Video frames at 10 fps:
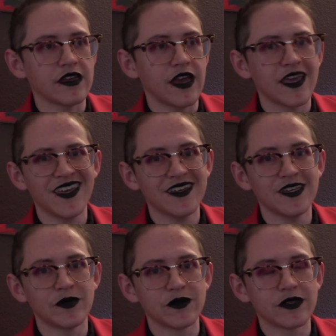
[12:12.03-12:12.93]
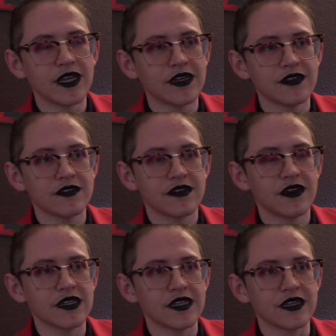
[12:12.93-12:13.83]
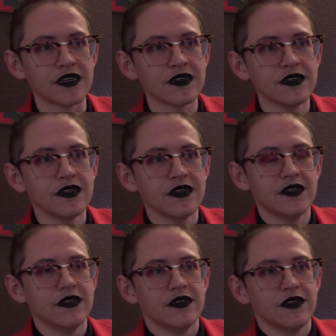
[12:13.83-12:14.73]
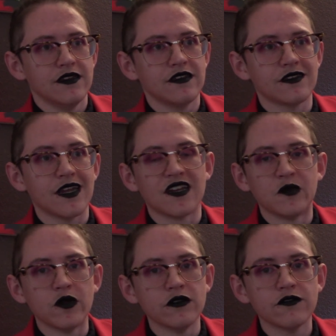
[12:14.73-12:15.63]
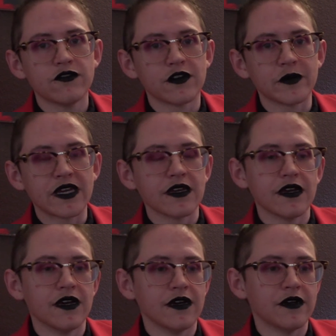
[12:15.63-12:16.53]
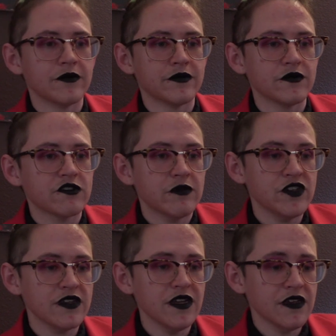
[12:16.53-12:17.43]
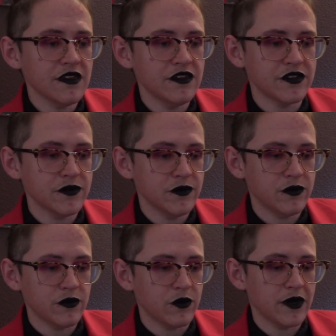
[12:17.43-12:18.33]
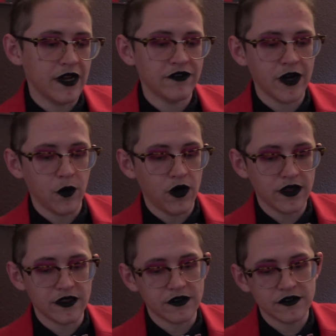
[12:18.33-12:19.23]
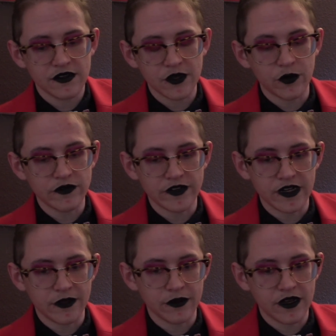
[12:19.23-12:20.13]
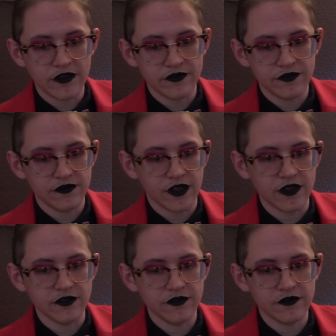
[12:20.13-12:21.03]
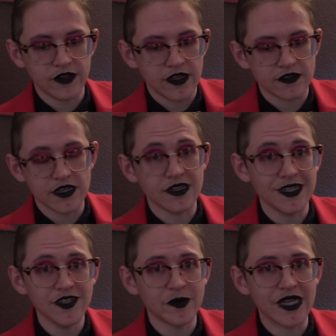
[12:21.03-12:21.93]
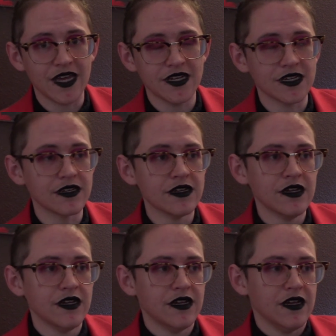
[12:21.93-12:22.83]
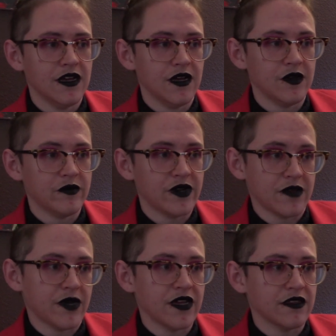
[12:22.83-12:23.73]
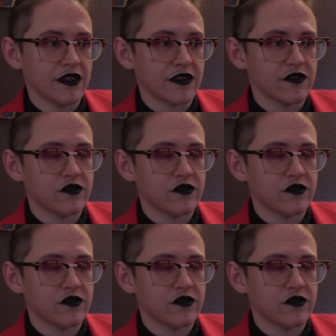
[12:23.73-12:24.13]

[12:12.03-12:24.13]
can't keep doing that. It's not, like, sustainable for me. So I'm just kind of gonna do whatever I want. There's, like, one video that I've like I said, it needs to be edited, but I might, like,